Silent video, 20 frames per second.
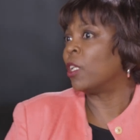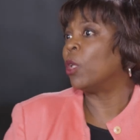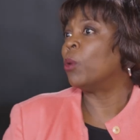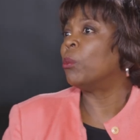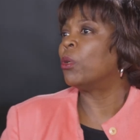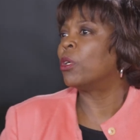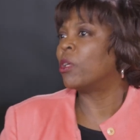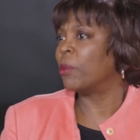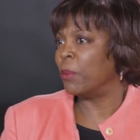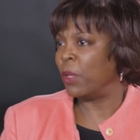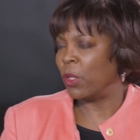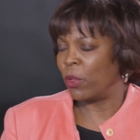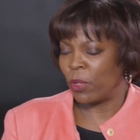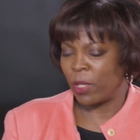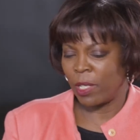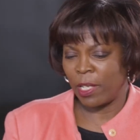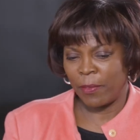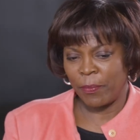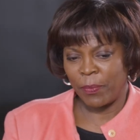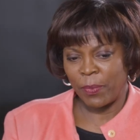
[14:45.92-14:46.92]
global
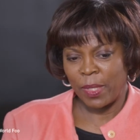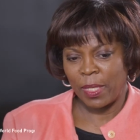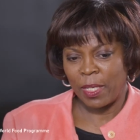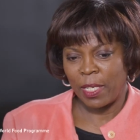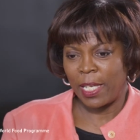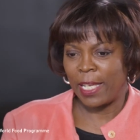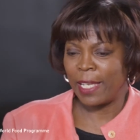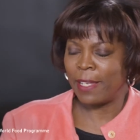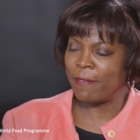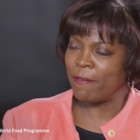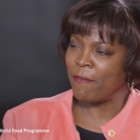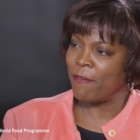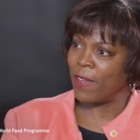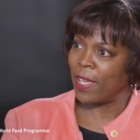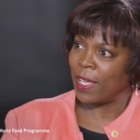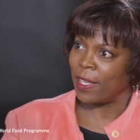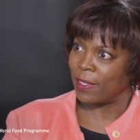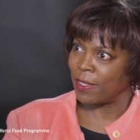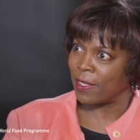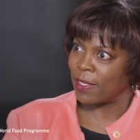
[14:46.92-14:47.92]
community,
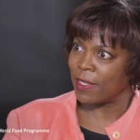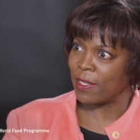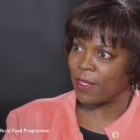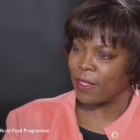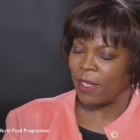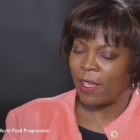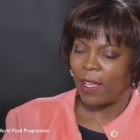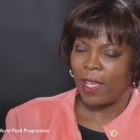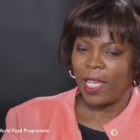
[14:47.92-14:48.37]
invest